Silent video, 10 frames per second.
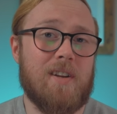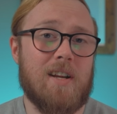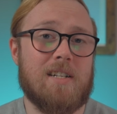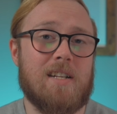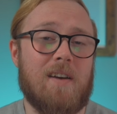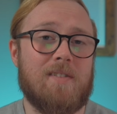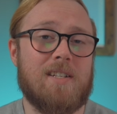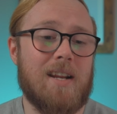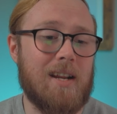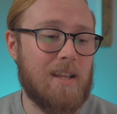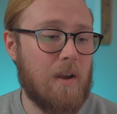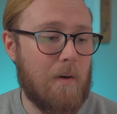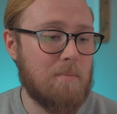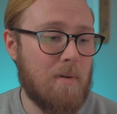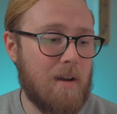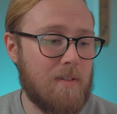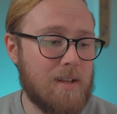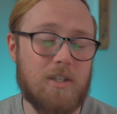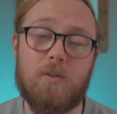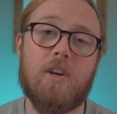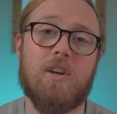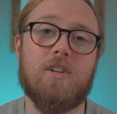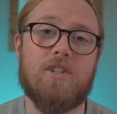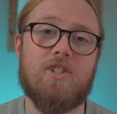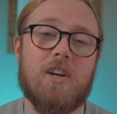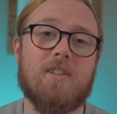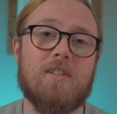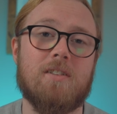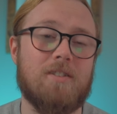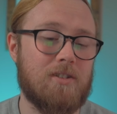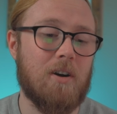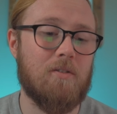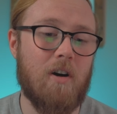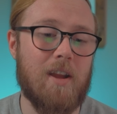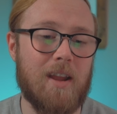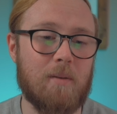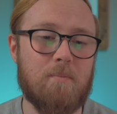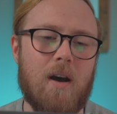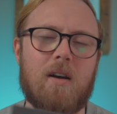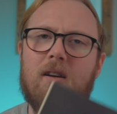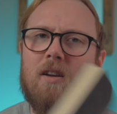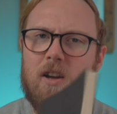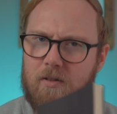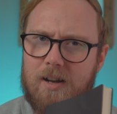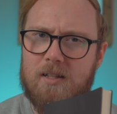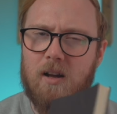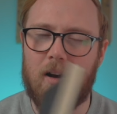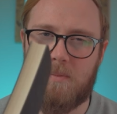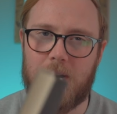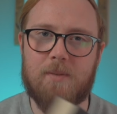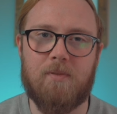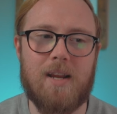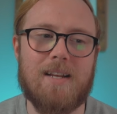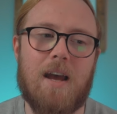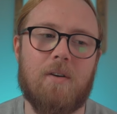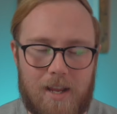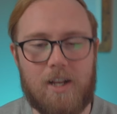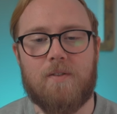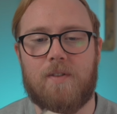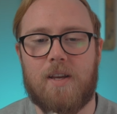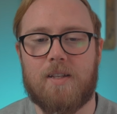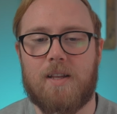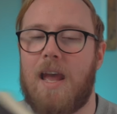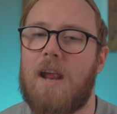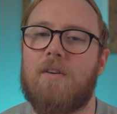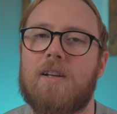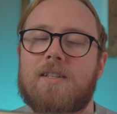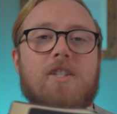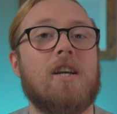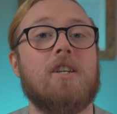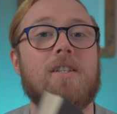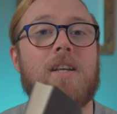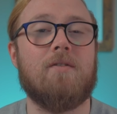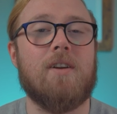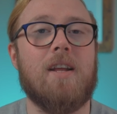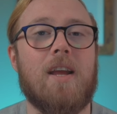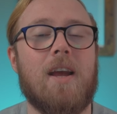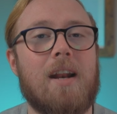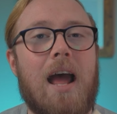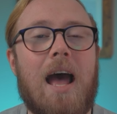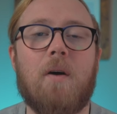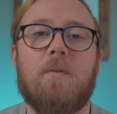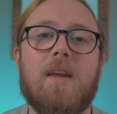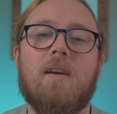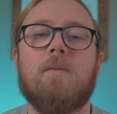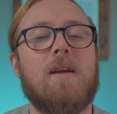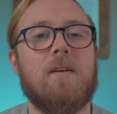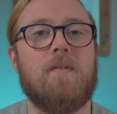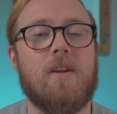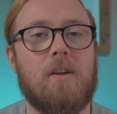actually have to technically go out and buy this. You could just start writing, but great start. But let's break down each of these areas and sections that are in here and how they could benefit